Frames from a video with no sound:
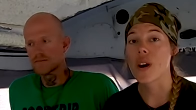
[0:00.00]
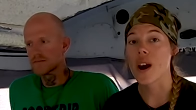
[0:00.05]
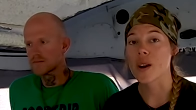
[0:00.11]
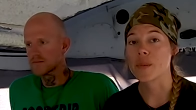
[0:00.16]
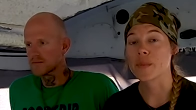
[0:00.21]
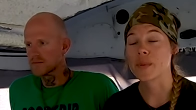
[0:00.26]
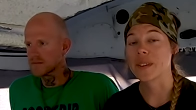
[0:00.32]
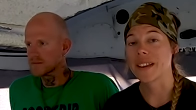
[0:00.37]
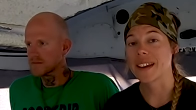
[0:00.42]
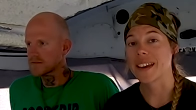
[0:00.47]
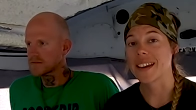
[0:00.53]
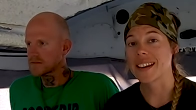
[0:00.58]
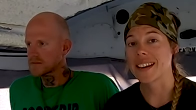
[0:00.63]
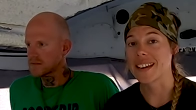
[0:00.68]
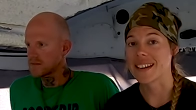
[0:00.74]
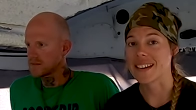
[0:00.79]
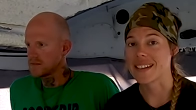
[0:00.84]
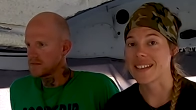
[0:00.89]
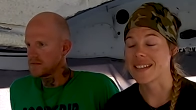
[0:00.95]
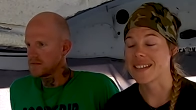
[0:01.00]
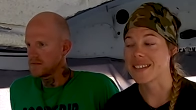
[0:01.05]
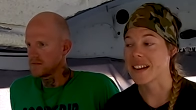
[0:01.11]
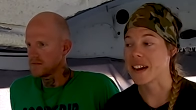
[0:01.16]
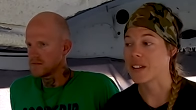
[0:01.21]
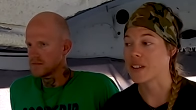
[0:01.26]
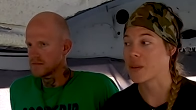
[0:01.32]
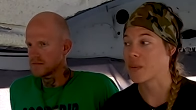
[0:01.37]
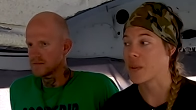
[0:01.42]
Speaker 1: our plan is,
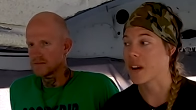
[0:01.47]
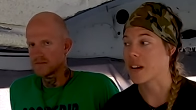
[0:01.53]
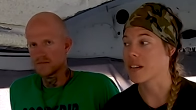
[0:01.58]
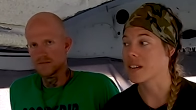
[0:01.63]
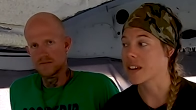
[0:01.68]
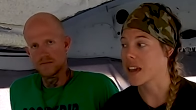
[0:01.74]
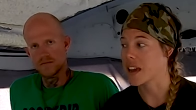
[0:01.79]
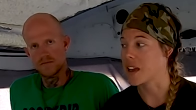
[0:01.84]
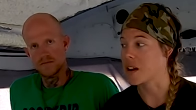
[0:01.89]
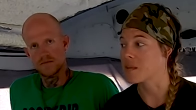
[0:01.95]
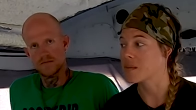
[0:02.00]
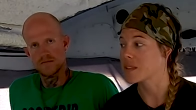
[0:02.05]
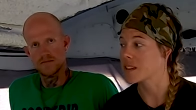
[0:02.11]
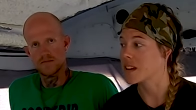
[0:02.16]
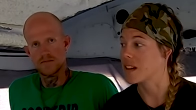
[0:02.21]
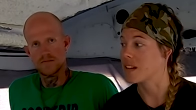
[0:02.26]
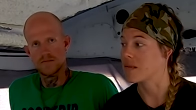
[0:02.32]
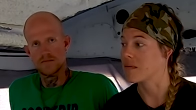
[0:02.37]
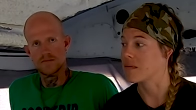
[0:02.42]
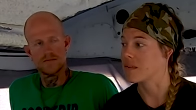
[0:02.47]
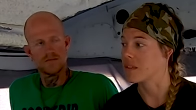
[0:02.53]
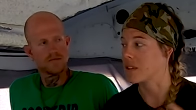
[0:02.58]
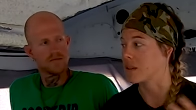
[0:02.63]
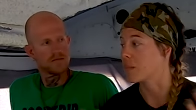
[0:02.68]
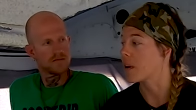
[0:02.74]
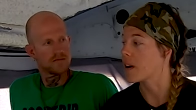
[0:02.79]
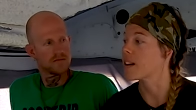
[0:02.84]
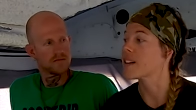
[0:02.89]
now that we are camped and
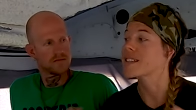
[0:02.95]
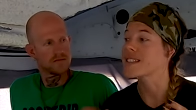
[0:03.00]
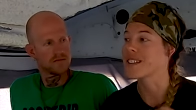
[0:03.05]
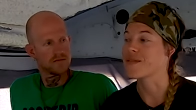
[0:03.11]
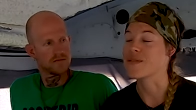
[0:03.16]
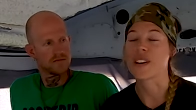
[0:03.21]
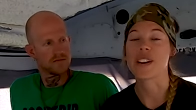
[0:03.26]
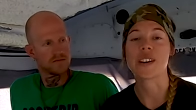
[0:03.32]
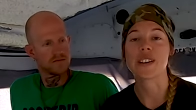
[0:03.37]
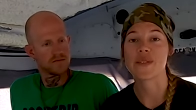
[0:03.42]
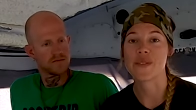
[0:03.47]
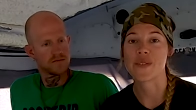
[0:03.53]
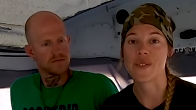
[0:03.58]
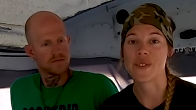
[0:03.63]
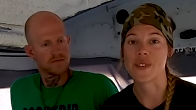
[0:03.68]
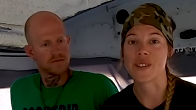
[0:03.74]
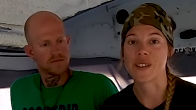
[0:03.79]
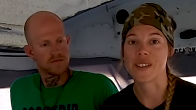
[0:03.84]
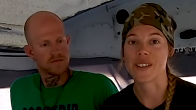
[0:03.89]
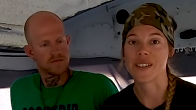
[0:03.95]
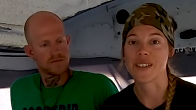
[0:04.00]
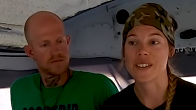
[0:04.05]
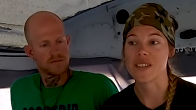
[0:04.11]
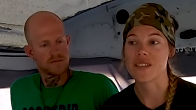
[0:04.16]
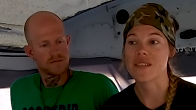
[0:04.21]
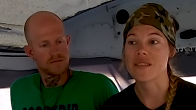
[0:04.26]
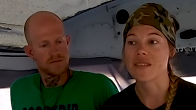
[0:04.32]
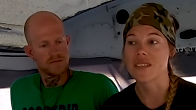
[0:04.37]
or parked and ready to
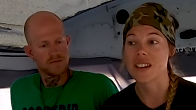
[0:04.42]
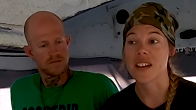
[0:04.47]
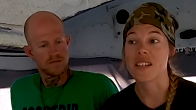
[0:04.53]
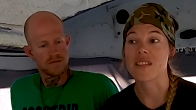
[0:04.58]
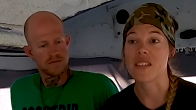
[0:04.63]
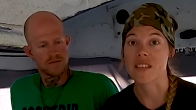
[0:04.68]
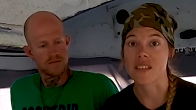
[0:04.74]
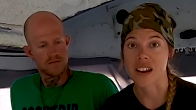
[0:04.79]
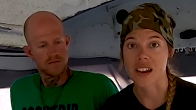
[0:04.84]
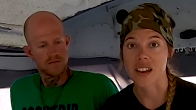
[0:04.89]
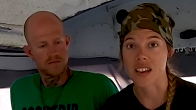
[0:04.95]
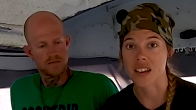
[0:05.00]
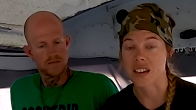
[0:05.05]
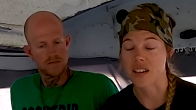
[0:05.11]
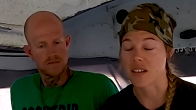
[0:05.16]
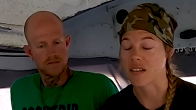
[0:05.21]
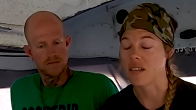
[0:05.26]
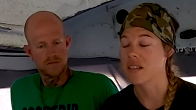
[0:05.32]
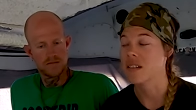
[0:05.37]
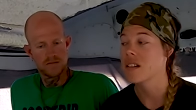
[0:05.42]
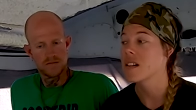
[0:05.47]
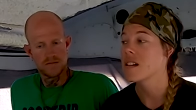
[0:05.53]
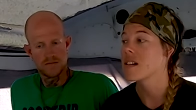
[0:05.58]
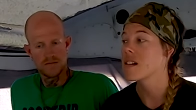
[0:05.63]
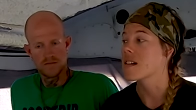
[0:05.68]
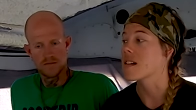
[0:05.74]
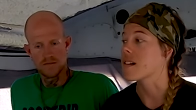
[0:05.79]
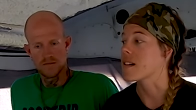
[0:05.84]
end our night here,
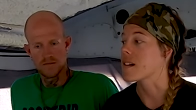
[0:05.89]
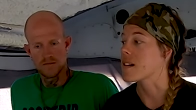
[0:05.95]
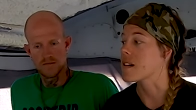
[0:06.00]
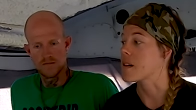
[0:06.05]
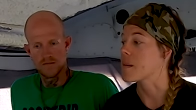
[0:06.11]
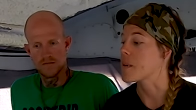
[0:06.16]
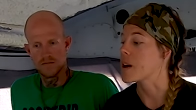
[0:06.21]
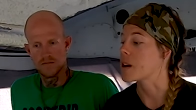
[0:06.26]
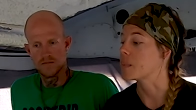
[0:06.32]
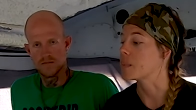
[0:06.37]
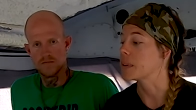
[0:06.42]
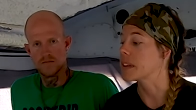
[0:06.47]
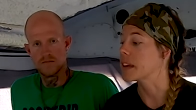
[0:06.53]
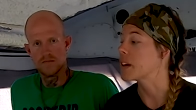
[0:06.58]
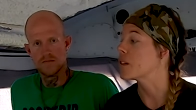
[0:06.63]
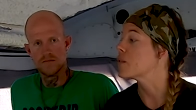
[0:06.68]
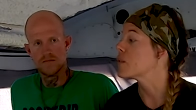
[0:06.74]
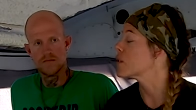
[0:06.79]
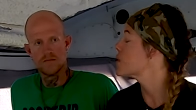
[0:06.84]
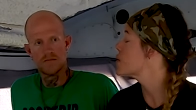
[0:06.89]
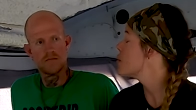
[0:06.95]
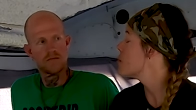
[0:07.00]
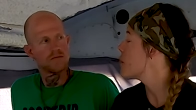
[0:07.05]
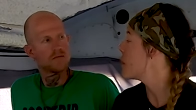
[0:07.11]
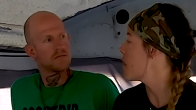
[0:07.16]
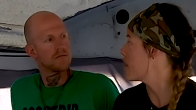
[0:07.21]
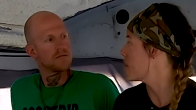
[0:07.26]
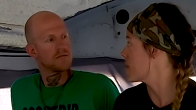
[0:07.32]
our plan for
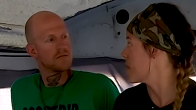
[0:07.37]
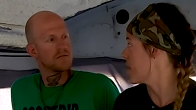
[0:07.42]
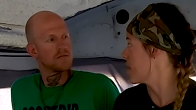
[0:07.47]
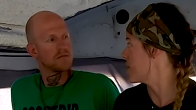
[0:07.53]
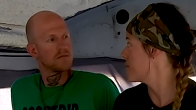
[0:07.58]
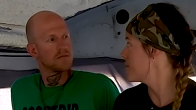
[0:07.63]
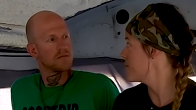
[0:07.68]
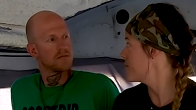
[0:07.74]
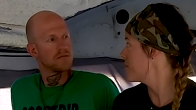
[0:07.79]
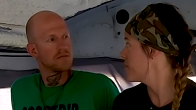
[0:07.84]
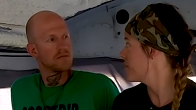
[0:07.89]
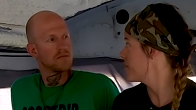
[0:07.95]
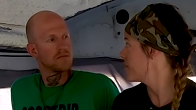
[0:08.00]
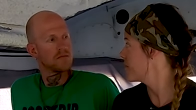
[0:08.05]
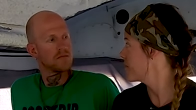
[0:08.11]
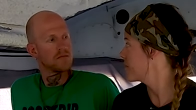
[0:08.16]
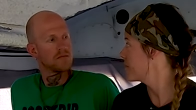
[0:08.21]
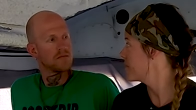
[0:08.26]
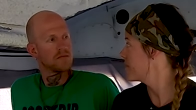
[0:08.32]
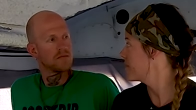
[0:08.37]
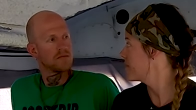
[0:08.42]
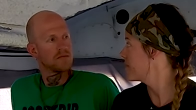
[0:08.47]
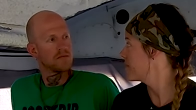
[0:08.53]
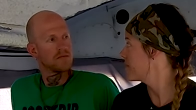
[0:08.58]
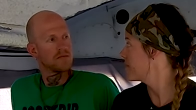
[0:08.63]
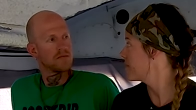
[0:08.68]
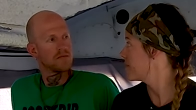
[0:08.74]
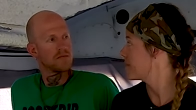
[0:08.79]
tomorrow
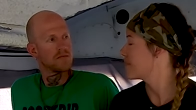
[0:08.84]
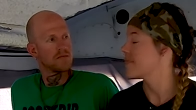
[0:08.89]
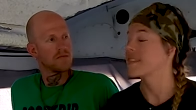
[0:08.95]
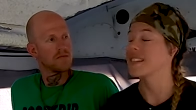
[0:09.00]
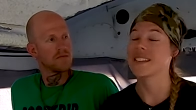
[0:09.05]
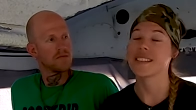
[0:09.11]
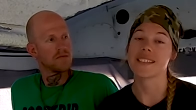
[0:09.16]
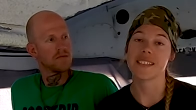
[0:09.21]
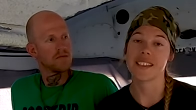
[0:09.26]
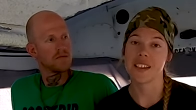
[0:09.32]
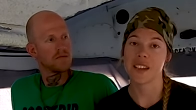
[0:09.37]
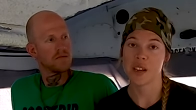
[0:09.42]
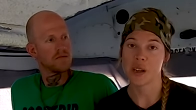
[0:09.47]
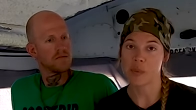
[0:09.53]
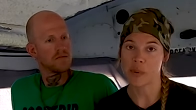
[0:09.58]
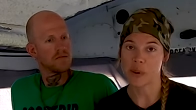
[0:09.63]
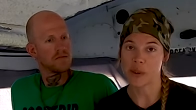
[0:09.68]
is to get up